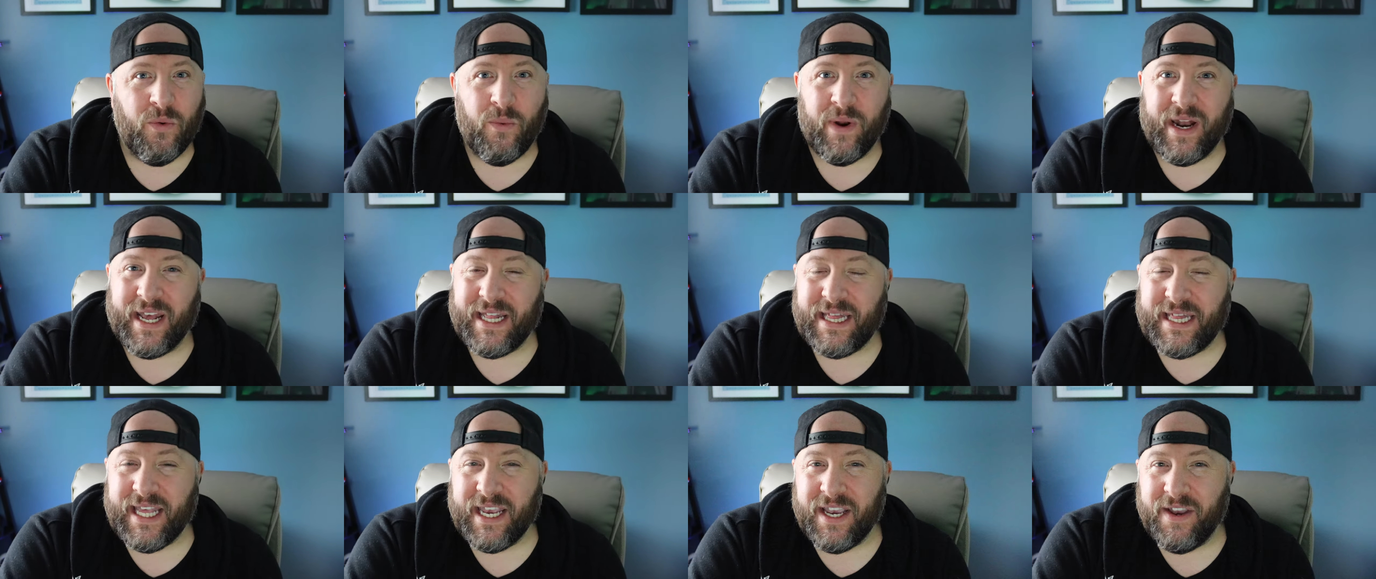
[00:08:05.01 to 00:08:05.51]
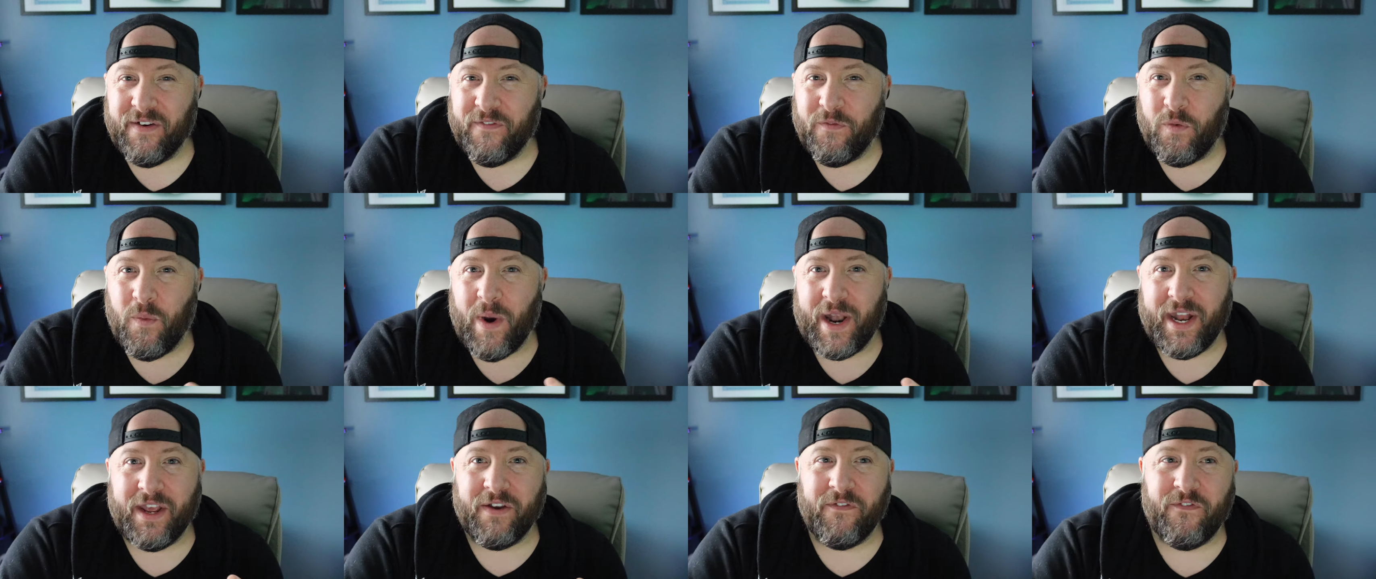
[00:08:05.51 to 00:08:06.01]
when I think of
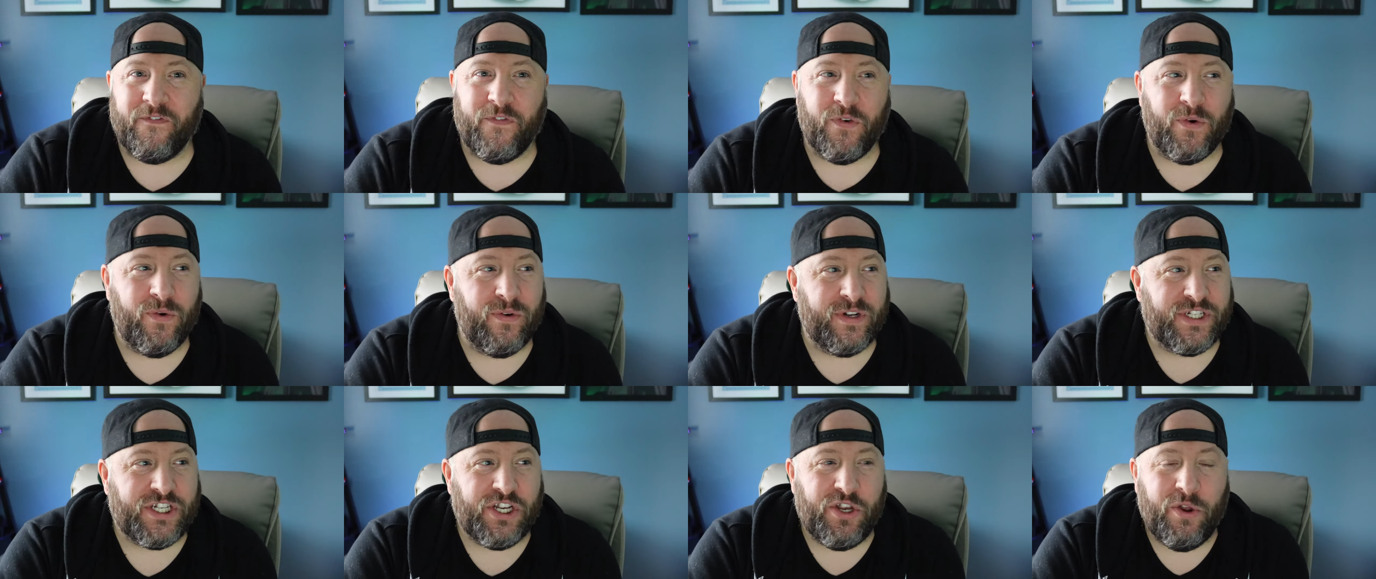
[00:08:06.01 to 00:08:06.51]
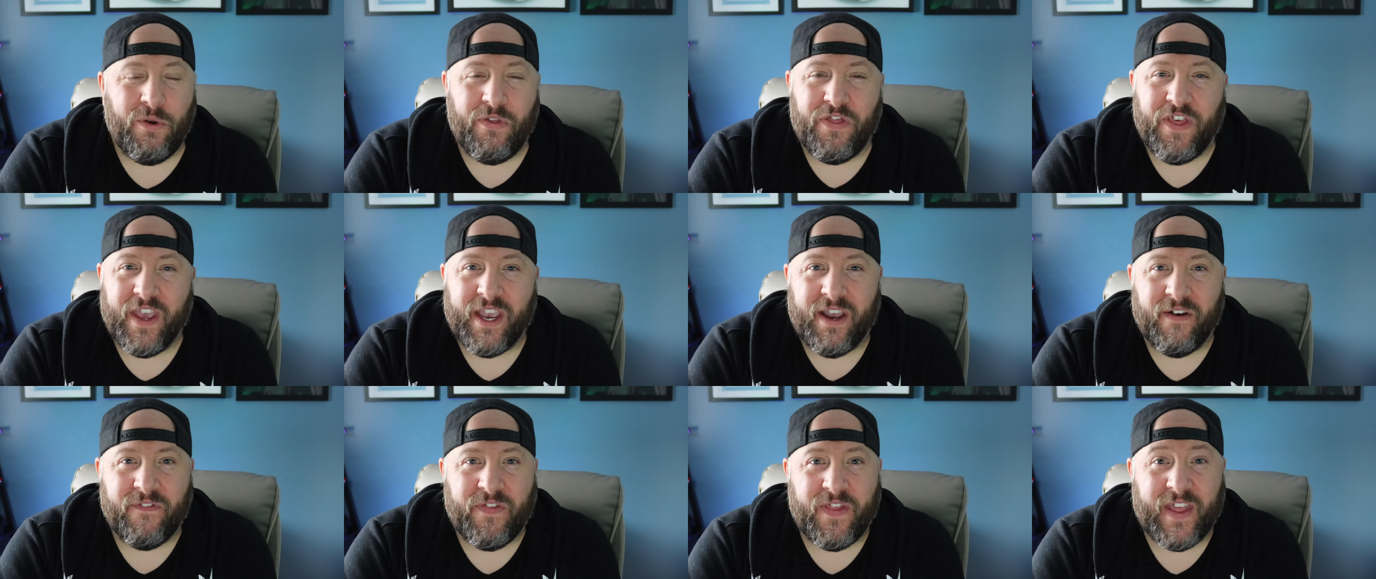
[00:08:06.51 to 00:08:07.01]
wedding foods and you
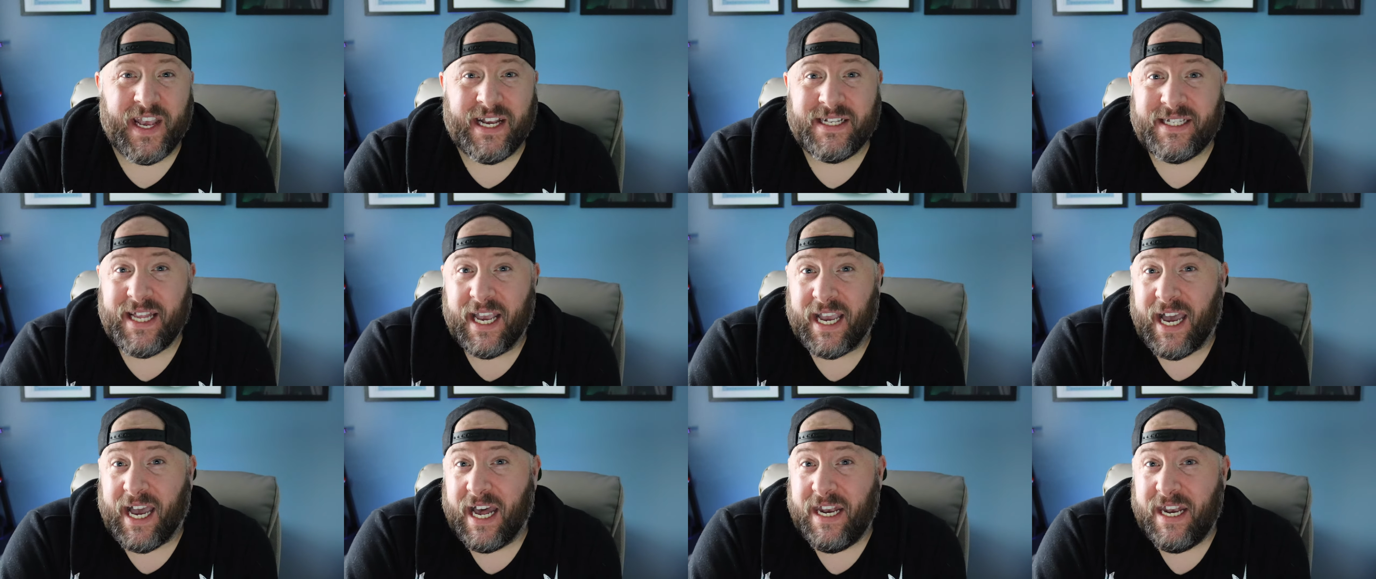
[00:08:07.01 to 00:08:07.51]
think of things like